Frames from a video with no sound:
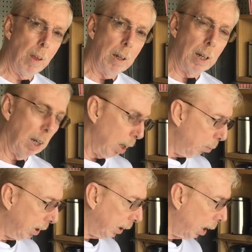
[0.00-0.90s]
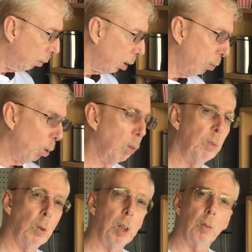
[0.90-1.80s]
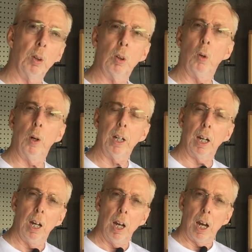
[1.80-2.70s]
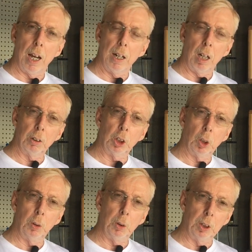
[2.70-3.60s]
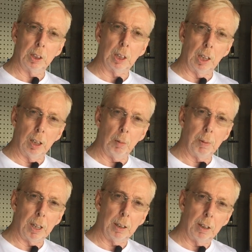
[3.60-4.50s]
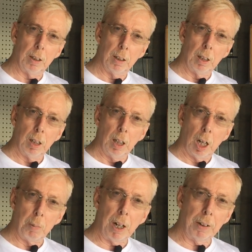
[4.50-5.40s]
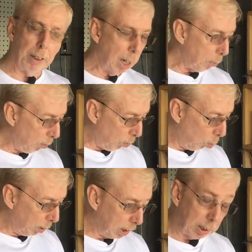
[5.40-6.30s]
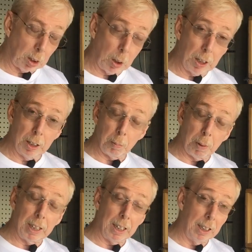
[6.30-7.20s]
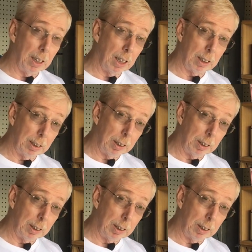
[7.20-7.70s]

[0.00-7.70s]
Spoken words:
Now let me set up the board for you real quick, and I'll show you just a little bit about that before we get started into making this.